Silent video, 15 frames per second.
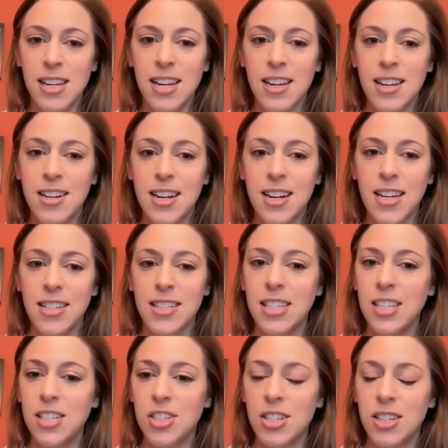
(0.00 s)
and I
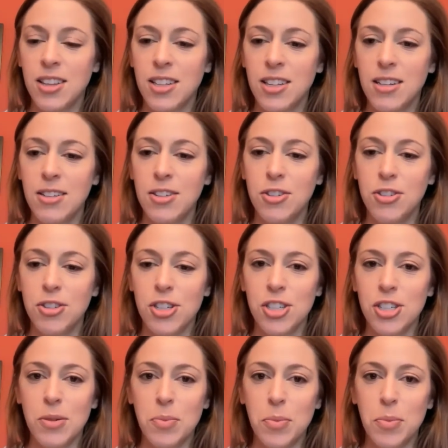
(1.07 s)
teach in the nutrition